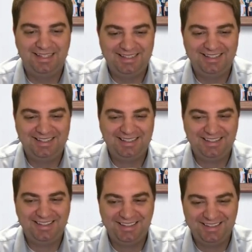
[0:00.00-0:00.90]

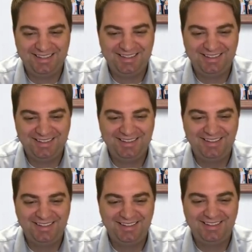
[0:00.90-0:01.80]

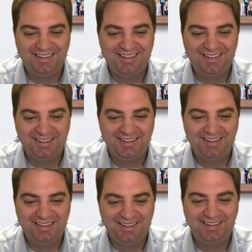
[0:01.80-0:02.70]

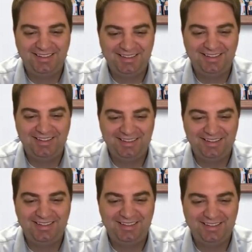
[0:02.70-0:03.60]

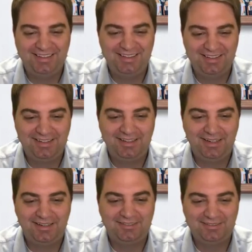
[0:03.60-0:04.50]

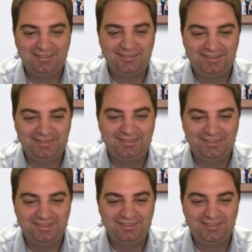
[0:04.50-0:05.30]
(not speaking)